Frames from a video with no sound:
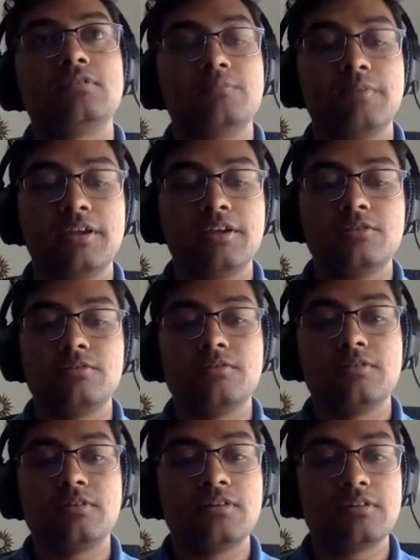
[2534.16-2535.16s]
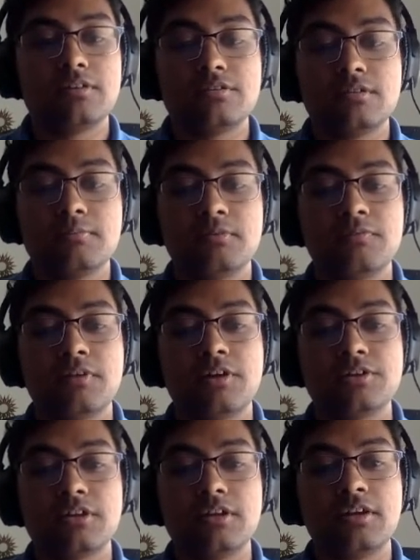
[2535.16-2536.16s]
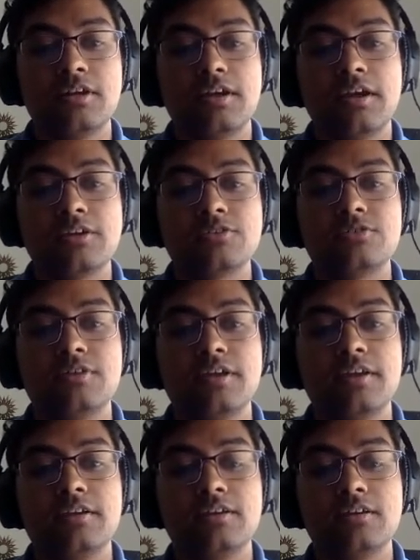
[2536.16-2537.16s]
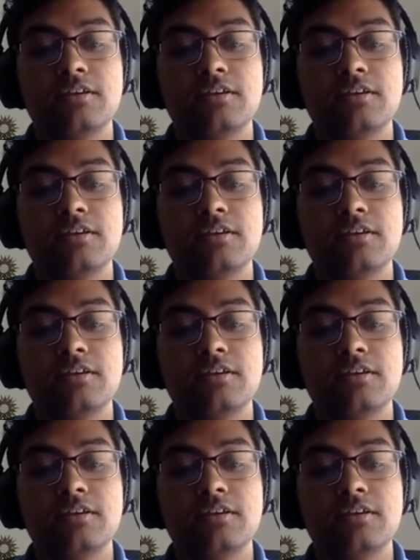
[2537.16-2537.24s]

we can do this simple function, xtrain,